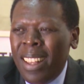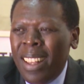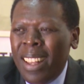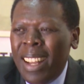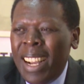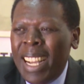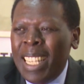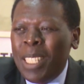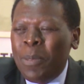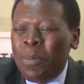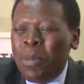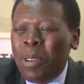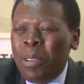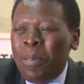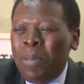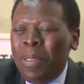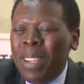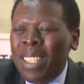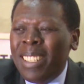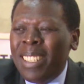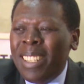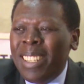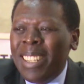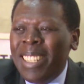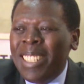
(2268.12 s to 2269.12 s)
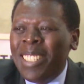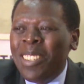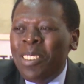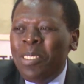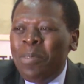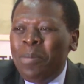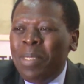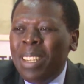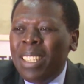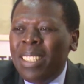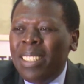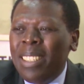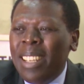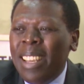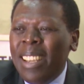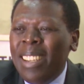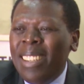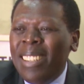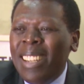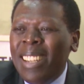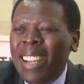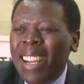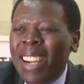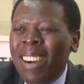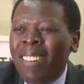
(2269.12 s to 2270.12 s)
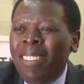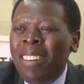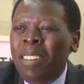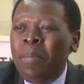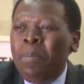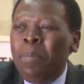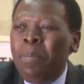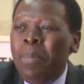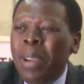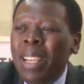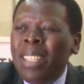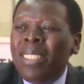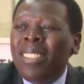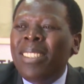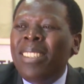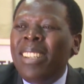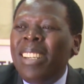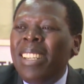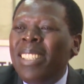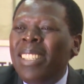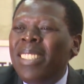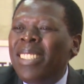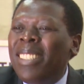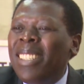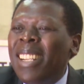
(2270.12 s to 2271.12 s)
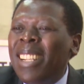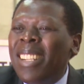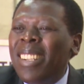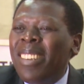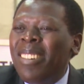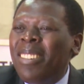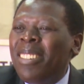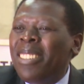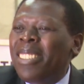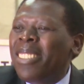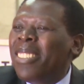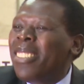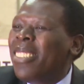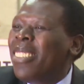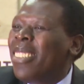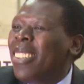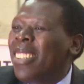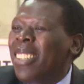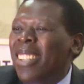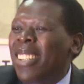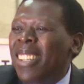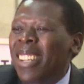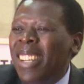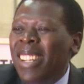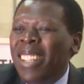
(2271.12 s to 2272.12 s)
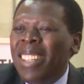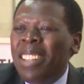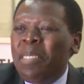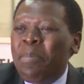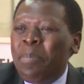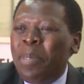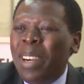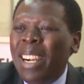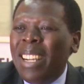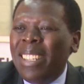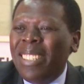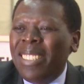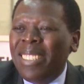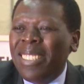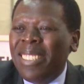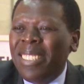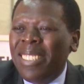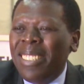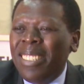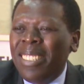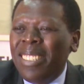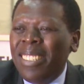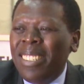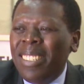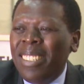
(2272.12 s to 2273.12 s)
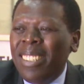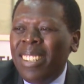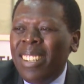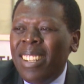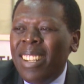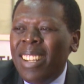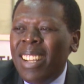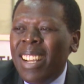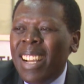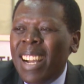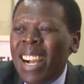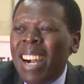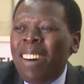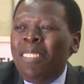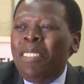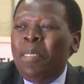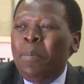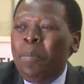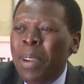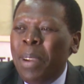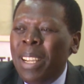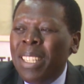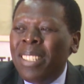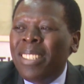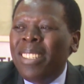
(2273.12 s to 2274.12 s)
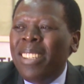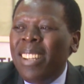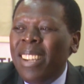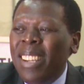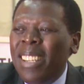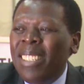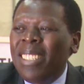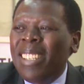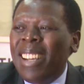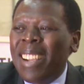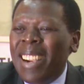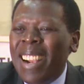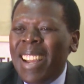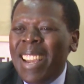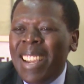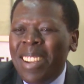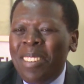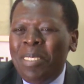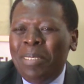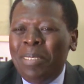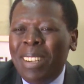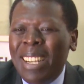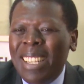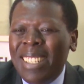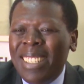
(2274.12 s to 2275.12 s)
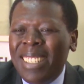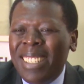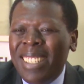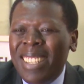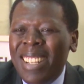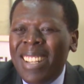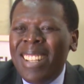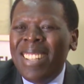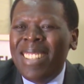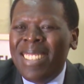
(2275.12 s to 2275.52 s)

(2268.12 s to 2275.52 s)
As Professor Nasiuma said, our best days are not in the past. Our best days are ahead of us.